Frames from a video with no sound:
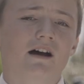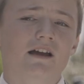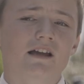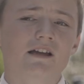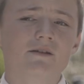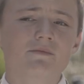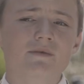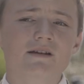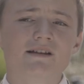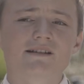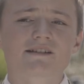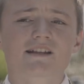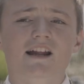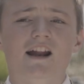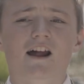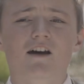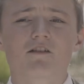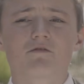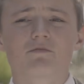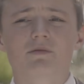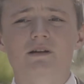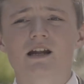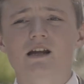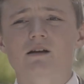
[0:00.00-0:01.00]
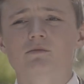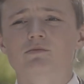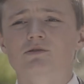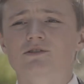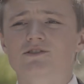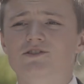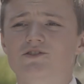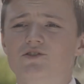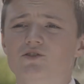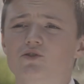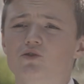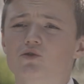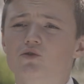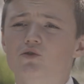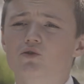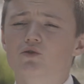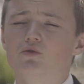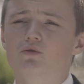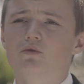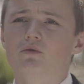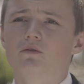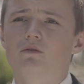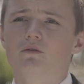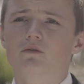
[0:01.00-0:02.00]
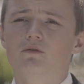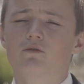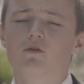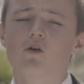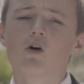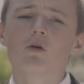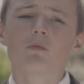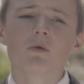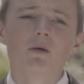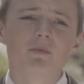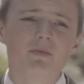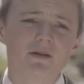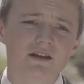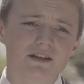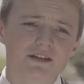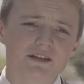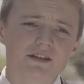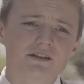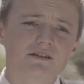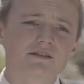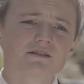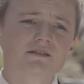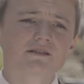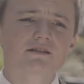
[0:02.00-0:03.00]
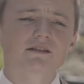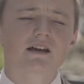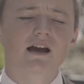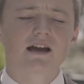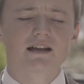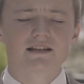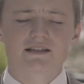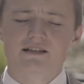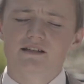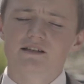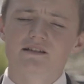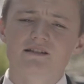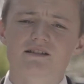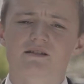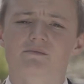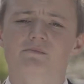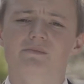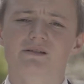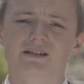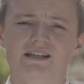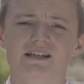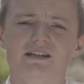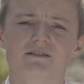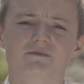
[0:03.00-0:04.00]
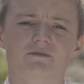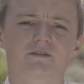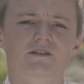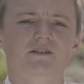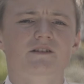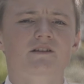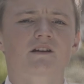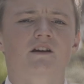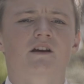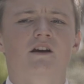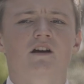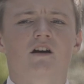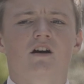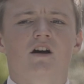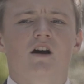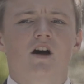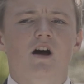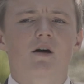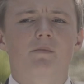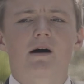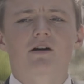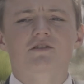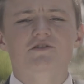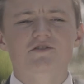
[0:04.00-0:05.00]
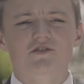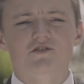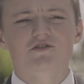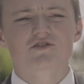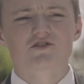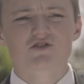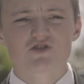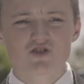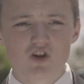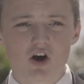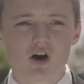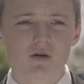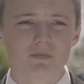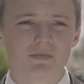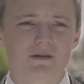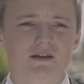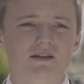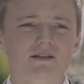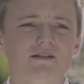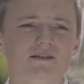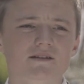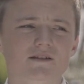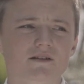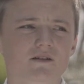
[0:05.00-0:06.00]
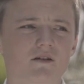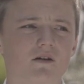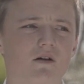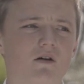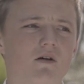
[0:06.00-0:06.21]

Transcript: It means that I've been able to form opinions, ideas, and beliefs about certain topics